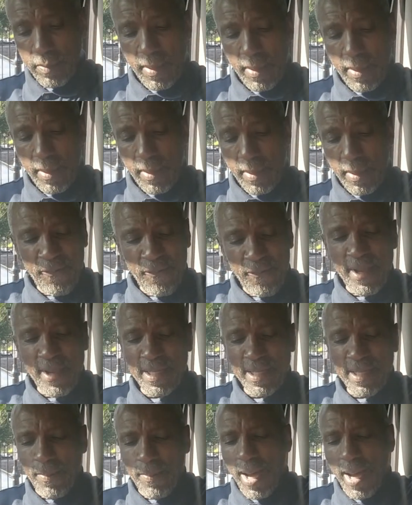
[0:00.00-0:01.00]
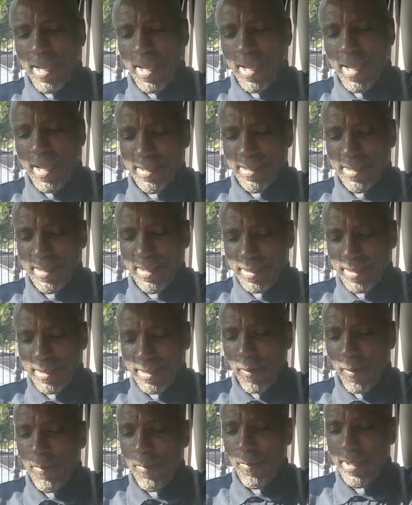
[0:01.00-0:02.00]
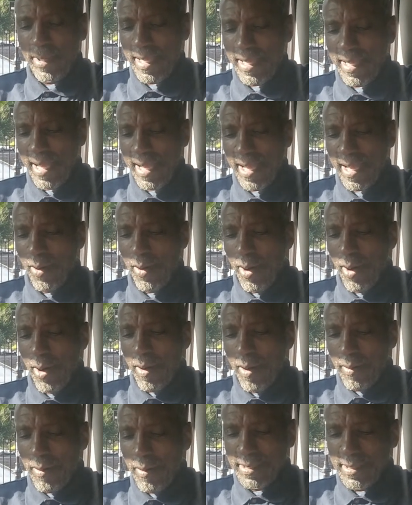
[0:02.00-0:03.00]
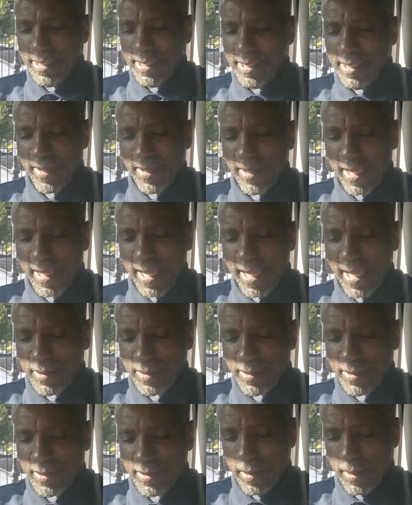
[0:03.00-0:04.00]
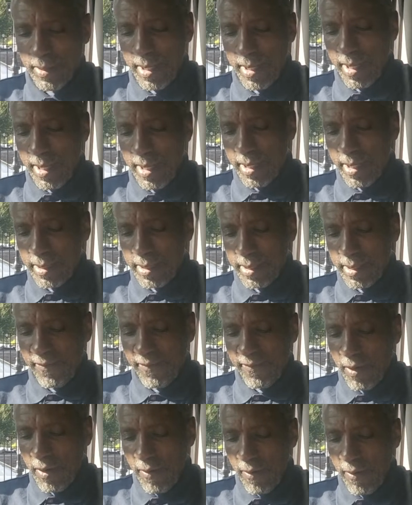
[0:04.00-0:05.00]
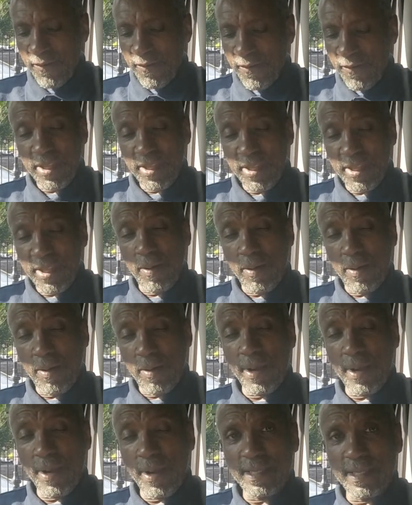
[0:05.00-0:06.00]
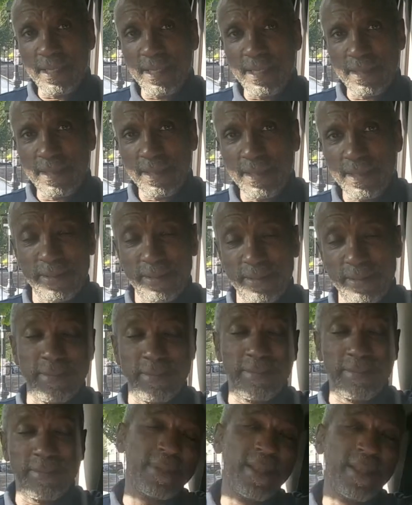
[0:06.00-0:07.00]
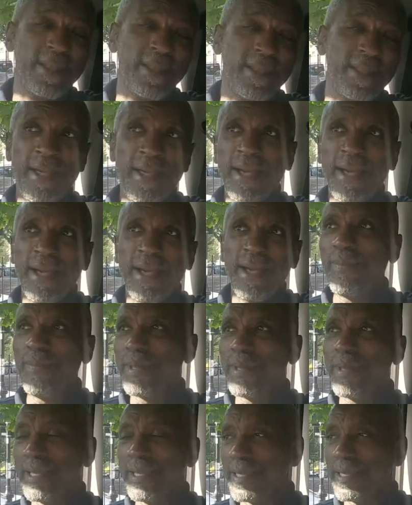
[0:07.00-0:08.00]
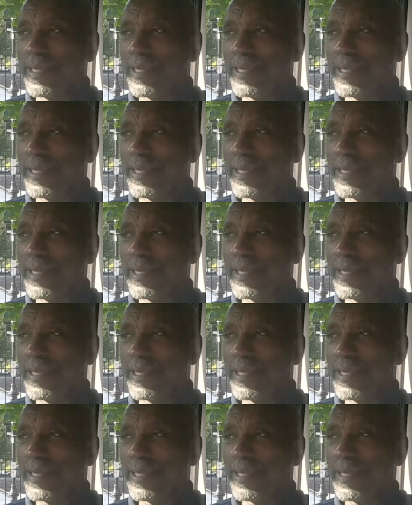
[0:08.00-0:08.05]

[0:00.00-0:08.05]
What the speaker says: a friend of mine told me that on Southwark Council, they've got 50-year-old apprentices. I mean,